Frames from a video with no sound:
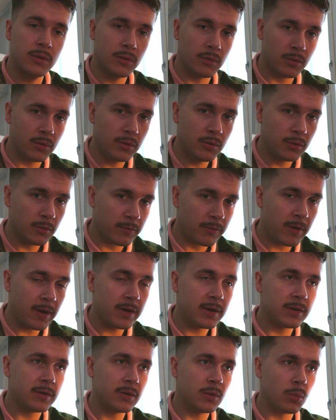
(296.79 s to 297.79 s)
you you'll
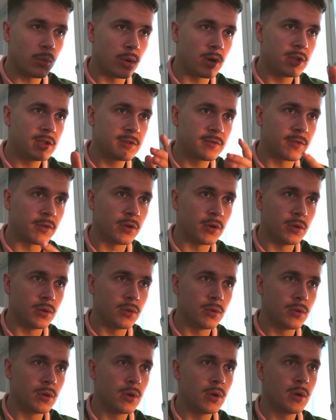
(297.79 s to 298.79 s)
find what is for
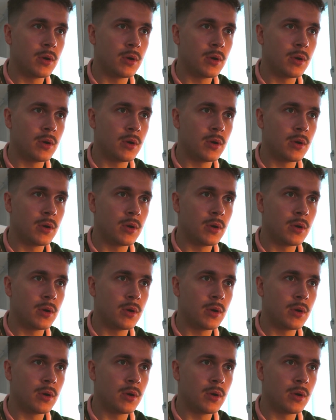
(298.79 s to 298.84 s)
you.